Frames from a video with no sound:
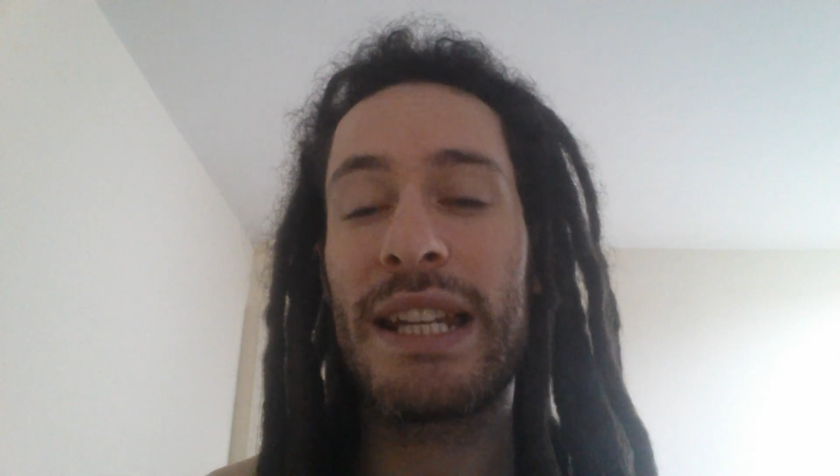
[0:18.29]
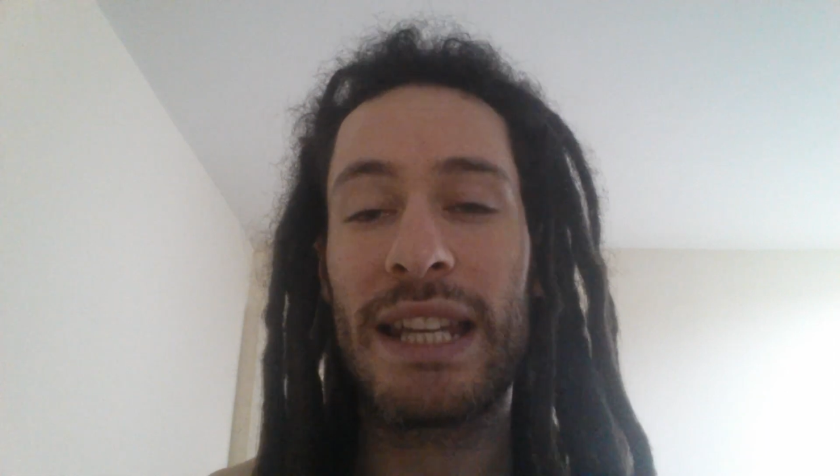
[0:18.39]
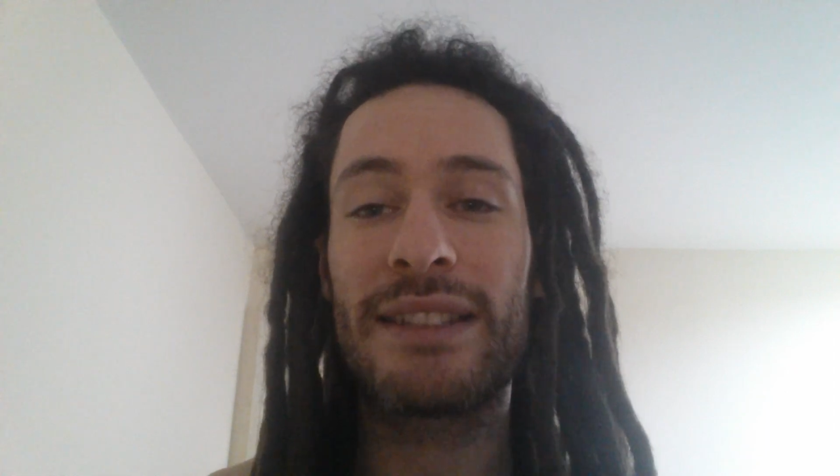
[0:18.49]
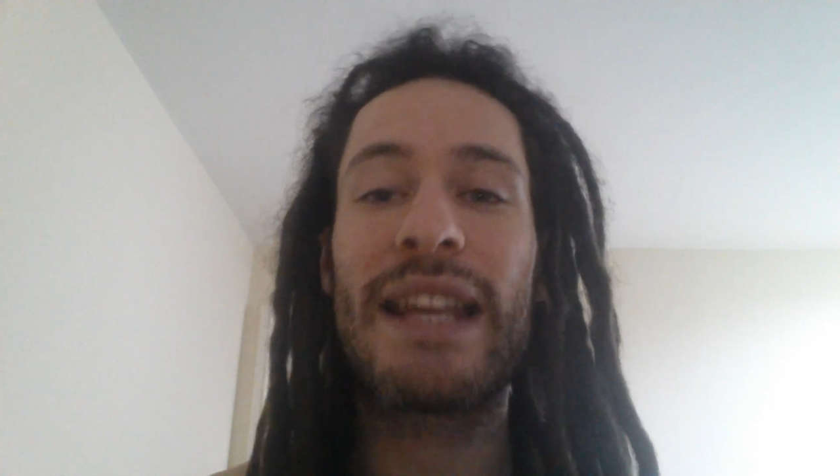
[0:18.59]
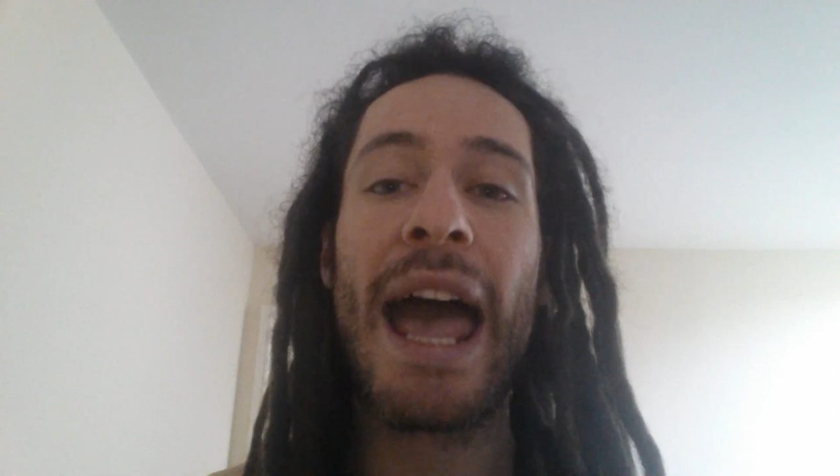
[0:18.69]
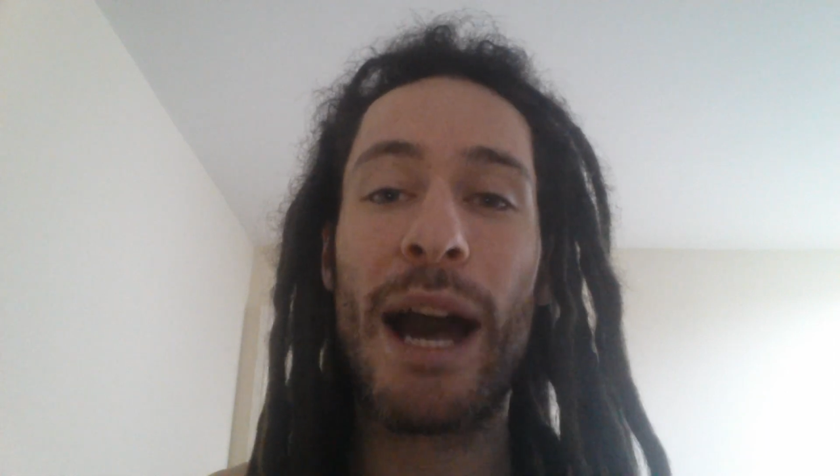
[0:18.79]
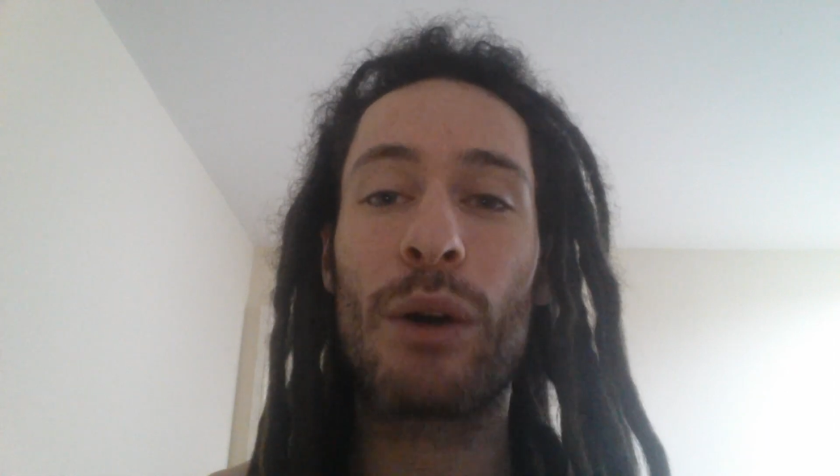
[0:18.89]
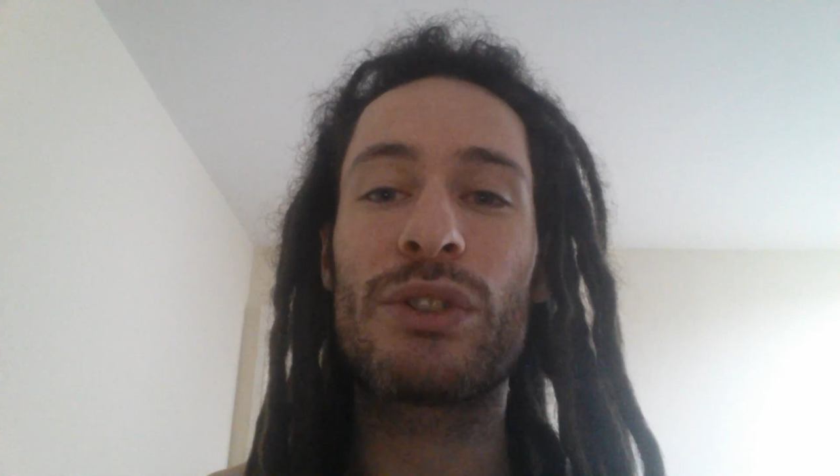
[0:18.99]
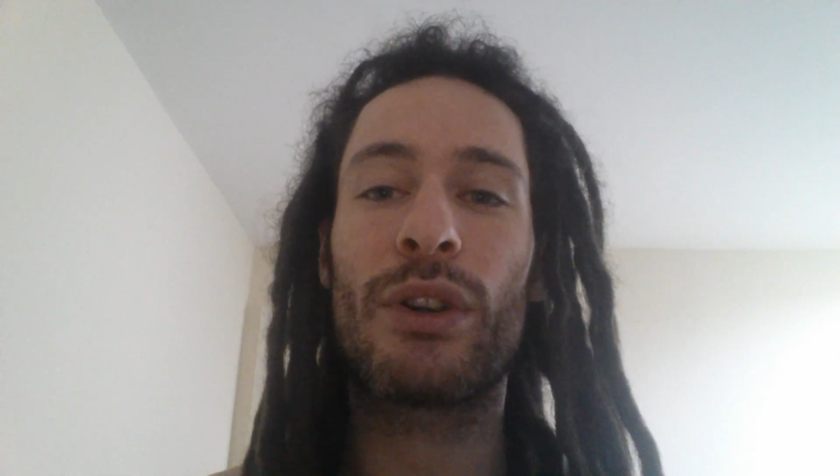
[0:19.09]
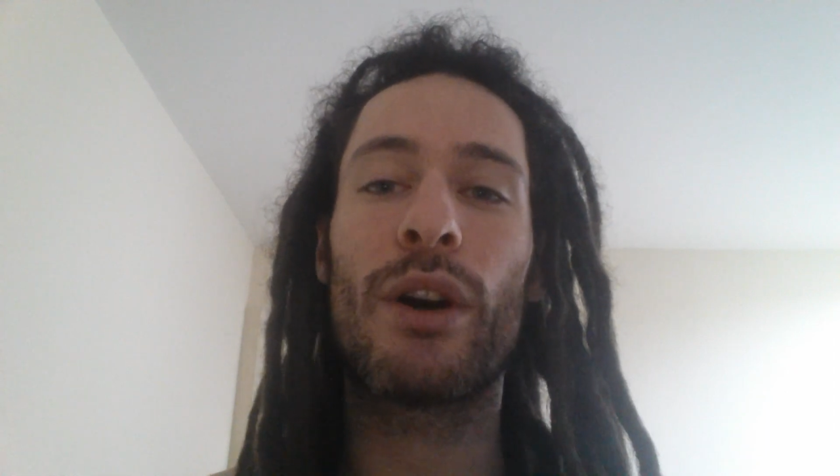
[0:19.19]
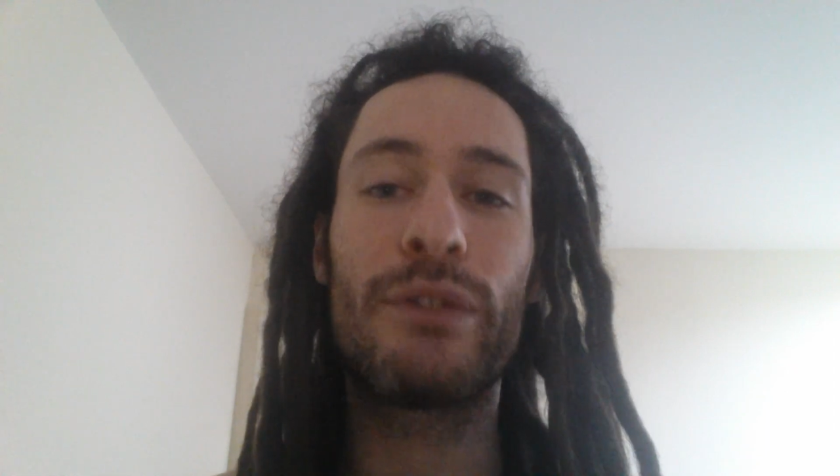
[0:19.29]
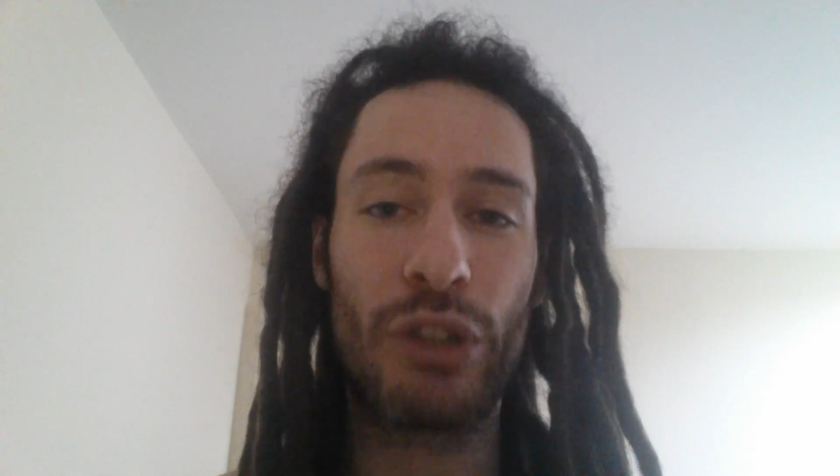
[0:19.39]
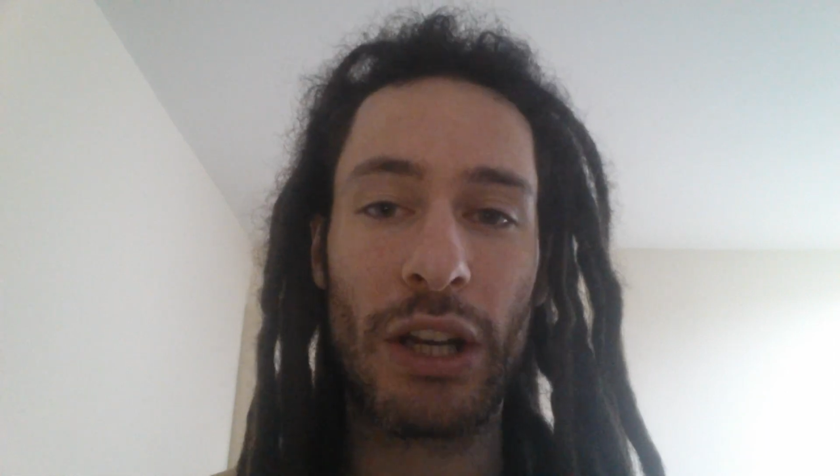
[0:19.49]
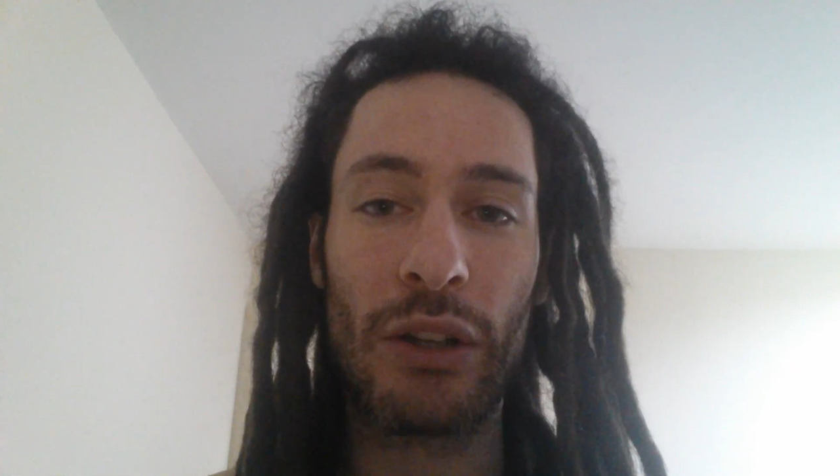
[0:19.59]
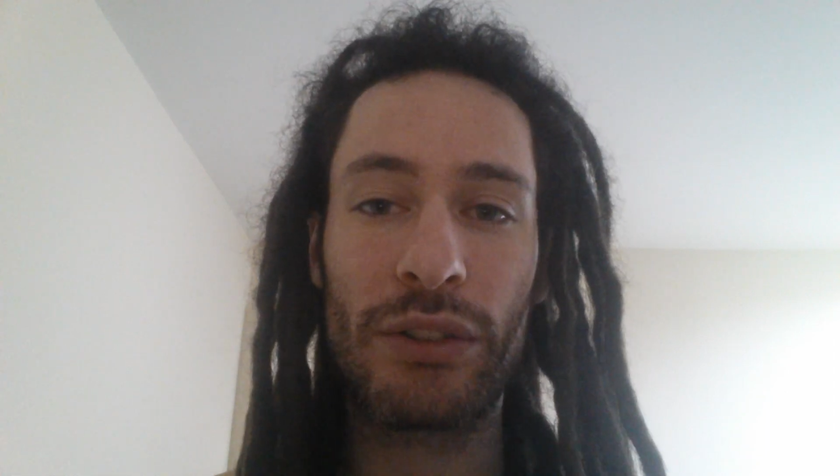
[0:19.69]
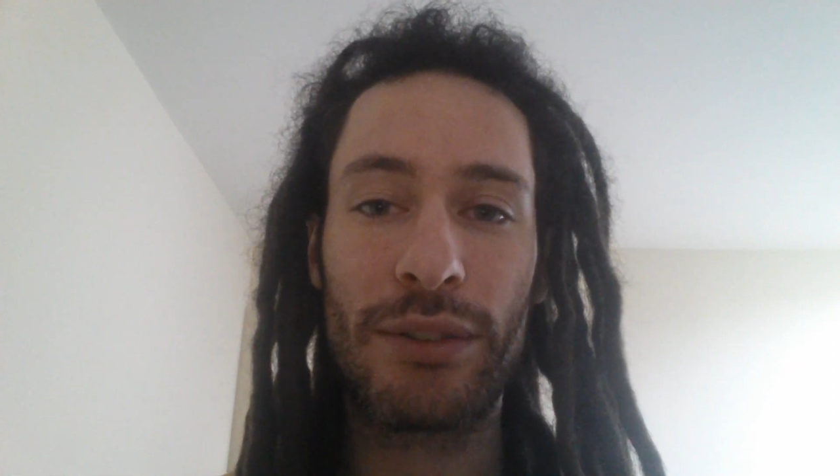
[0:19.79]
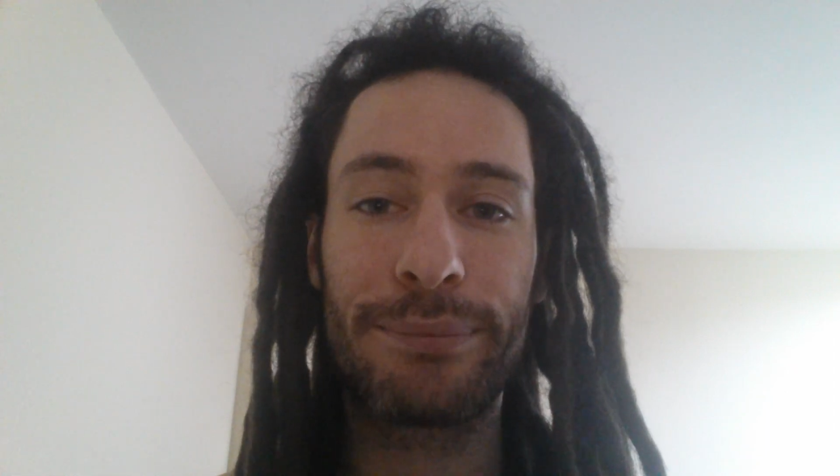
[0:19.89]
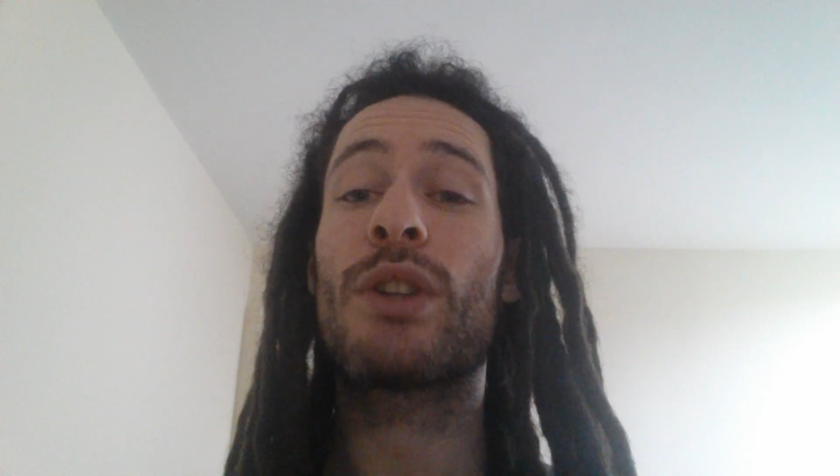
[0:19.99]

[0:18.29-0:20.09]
nits out of dreadlocks.